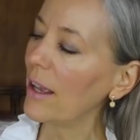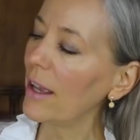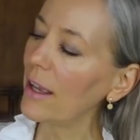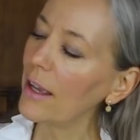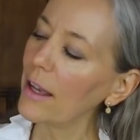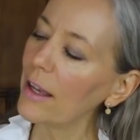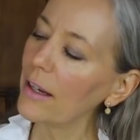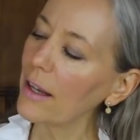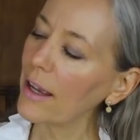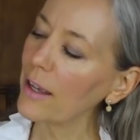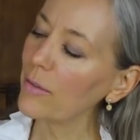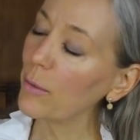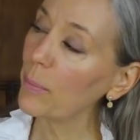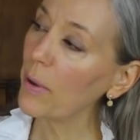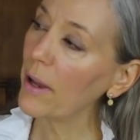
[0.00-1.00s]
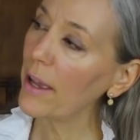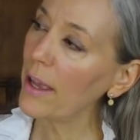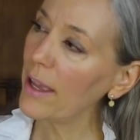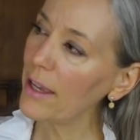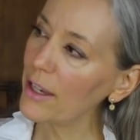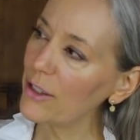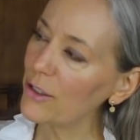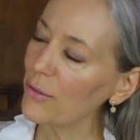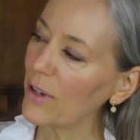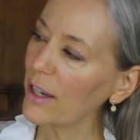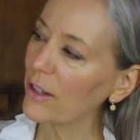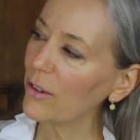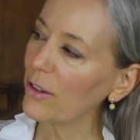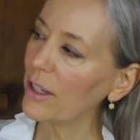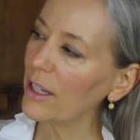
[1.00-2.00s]
And I have a page
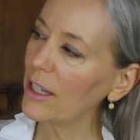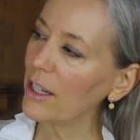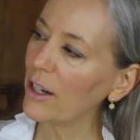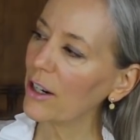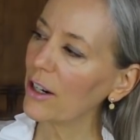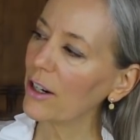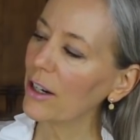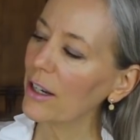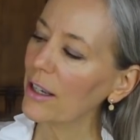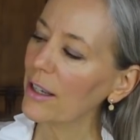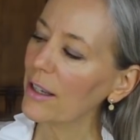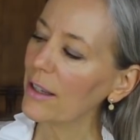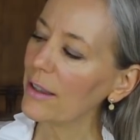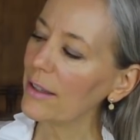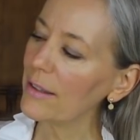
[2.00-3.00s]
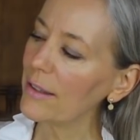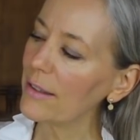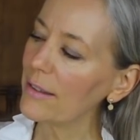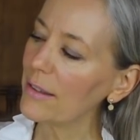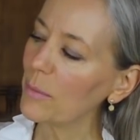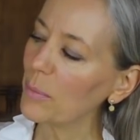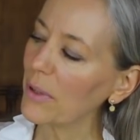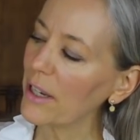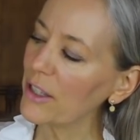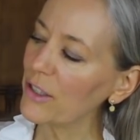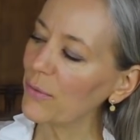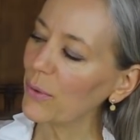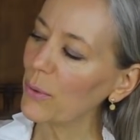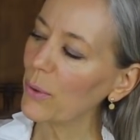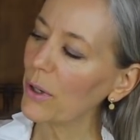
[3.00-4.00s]
finder here. This is the
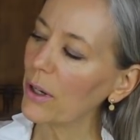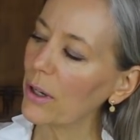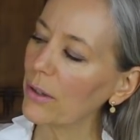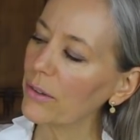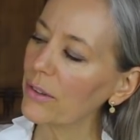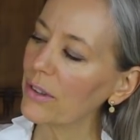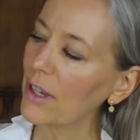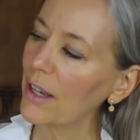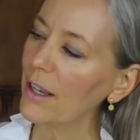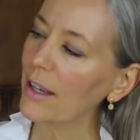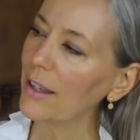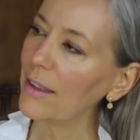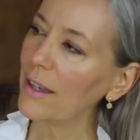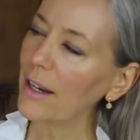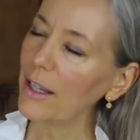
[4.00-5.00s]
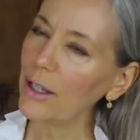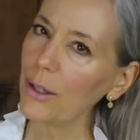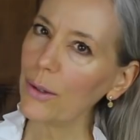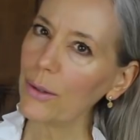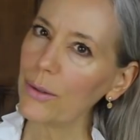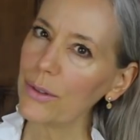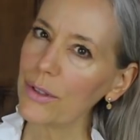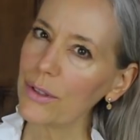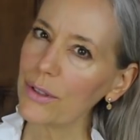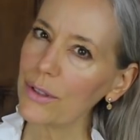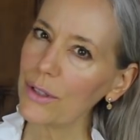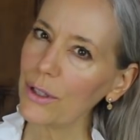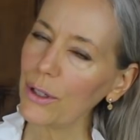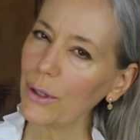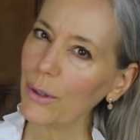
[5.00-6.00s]
blush florals that I use
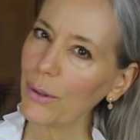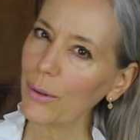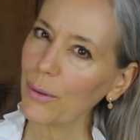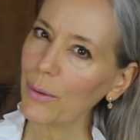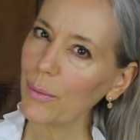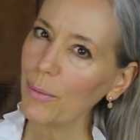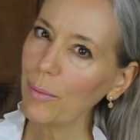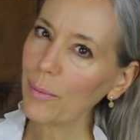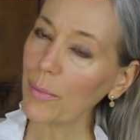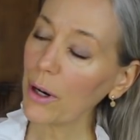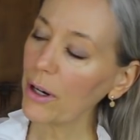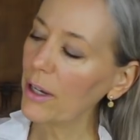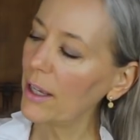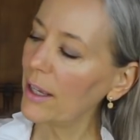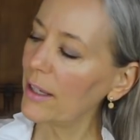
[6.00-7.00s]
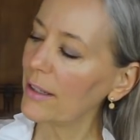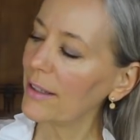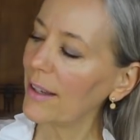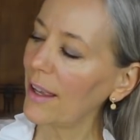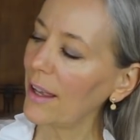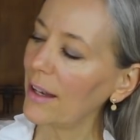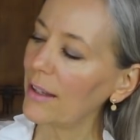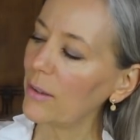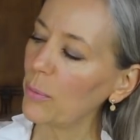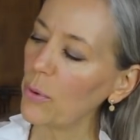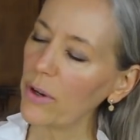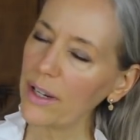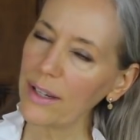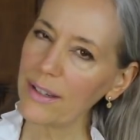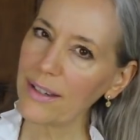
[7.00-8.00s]
to mark it and it's
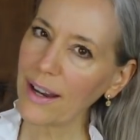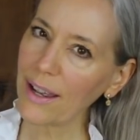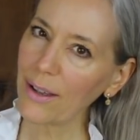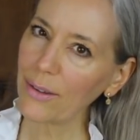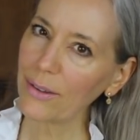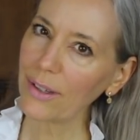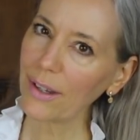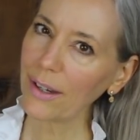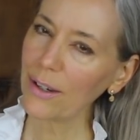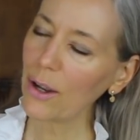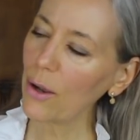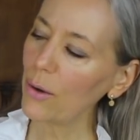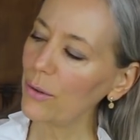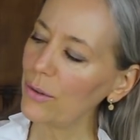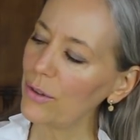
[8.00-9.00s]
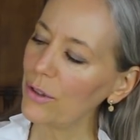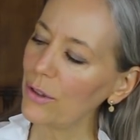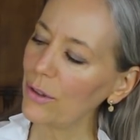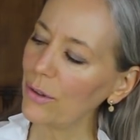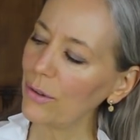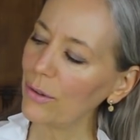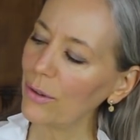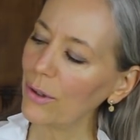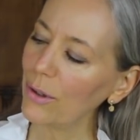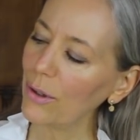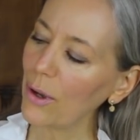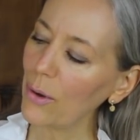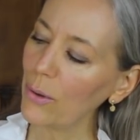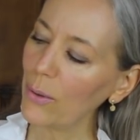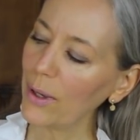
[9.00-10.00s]
pointed down. I know to
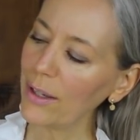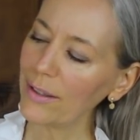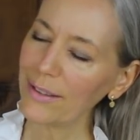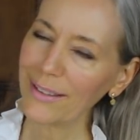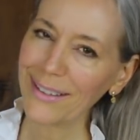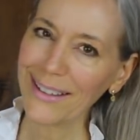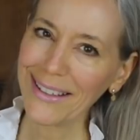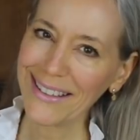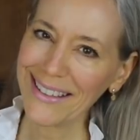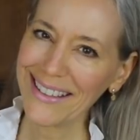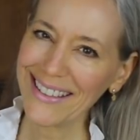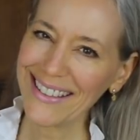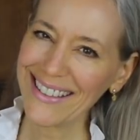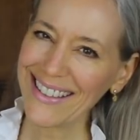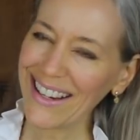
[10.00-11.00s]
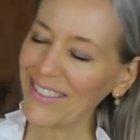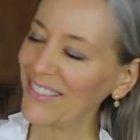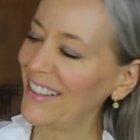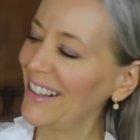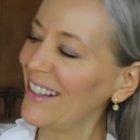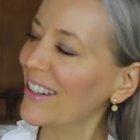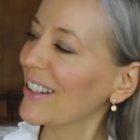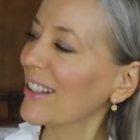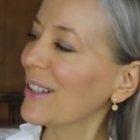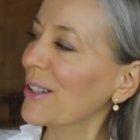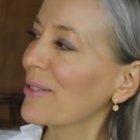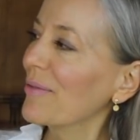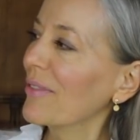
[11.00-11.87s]
go to it down here,